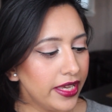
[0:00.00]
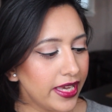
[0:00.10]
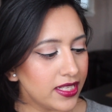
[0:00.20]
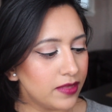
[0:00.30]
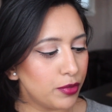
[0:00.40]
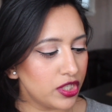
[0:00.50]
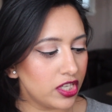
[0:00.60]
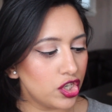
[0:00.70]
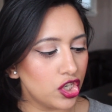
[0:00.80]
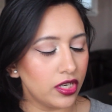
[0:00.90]
Kiss
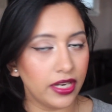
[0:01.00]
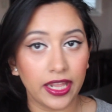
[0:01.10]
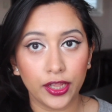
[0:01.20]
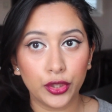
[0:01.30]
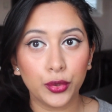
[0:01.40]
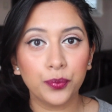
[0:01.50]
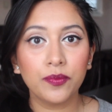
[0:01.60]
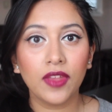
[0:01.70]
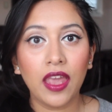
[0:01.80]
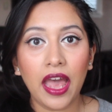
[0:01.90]
Precision Nail Glue.
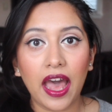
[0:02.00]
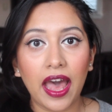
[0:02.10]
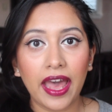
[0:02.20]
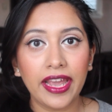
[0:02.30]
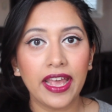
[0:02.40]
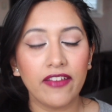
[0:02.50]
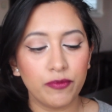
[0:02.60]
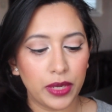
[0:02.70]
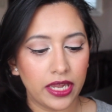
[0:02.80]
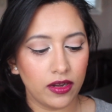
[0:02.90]
I
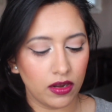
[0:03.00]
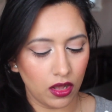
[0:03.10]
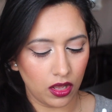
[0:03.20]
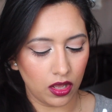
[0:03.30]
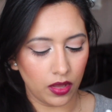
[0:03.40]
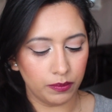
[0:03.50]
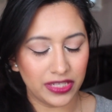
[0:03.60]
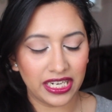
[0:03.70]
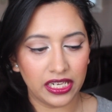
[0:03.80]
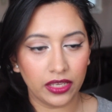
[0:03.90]
have been
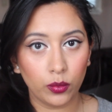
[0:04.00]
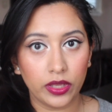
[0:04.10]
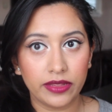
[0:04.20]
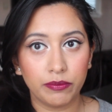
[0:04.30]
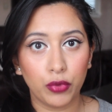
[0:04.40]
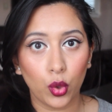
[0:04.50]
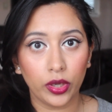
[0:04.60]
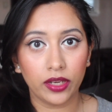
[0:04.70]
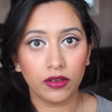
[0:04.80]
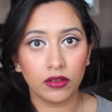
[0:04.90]
dealing with
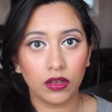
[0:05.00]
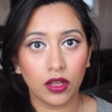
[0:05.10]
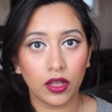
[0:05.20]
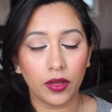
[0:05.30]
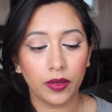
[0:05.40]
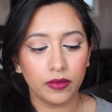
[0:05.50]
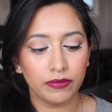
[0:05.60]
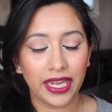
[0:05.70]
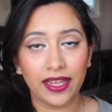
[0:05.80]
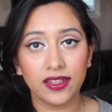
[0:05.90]
broken
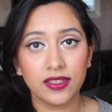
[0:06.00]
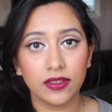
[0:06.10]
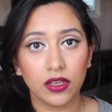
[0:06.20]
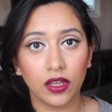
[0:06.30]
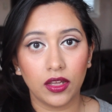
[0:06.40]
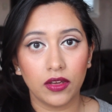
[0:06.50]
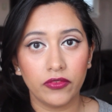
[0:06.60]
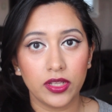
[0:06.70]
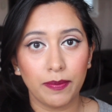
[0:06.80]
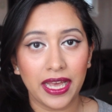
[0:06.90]
nails
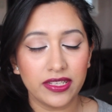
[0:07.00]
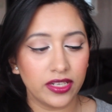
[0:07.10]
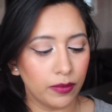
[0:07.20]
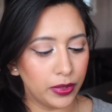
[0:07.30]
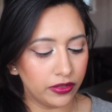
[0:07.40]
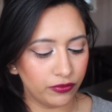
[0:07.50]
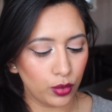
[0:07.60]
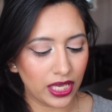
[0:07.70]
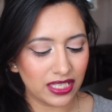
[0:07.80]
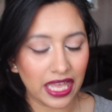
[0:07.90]
for the past couple of
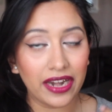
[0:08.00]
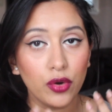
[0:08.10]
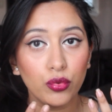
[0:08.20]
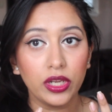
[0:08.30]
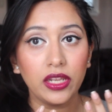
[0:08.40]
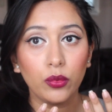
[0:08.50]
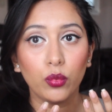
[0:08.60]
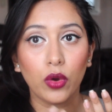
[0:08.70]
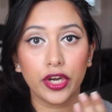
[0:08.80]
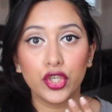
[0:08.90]
weeks, and I really
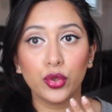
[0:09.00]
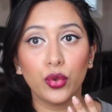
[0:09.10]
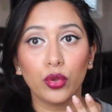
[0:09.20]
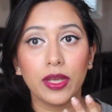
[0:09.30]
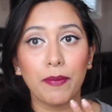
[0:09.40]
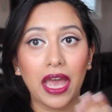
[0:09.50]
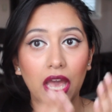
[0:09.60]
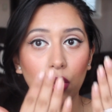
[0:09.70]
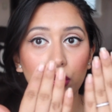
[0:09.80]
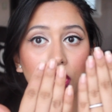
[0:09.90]
wanted to grow them
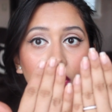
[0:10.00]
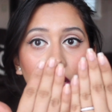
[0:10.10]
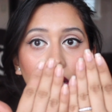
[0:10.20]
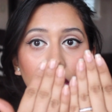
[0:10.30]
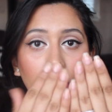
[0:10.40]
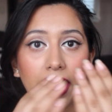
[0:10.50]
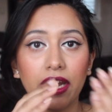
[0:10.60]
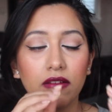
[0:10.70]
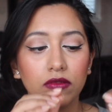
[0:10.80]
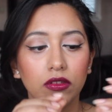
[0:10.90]
out,
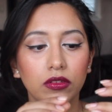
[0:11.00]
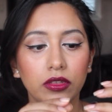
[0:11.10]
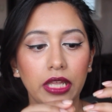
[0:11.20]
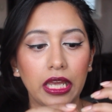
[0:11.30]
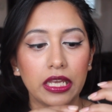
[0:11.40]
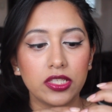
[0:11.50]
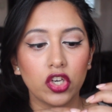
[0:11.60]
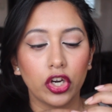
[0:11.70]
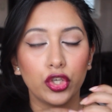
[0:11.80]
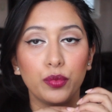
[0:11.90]
and they
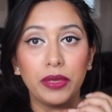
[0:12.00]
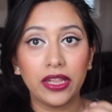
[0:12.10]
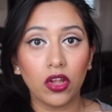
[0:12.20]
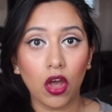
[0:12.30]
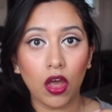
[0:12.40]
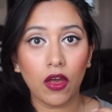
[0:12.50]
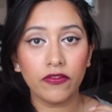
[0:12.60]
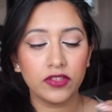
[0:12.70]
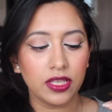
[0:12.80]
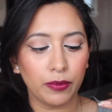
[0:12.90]
started to peel
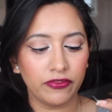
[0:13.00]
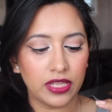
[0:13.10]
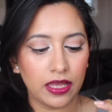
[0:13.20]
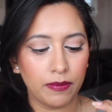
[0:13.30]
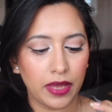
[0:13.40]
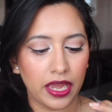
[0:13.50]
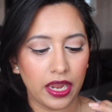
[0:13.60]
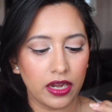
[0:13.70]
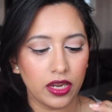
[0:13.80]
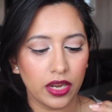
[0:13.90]
off some of them,
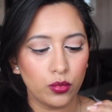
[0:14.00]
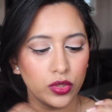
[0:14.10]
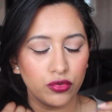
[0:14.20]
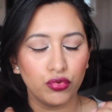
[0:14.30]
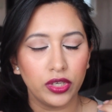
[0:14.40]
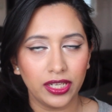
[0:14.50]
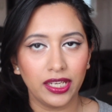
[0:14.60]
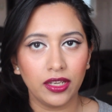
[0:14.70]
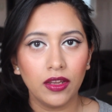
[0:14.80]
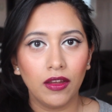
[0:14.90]
and it was
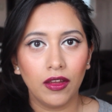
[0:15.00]
really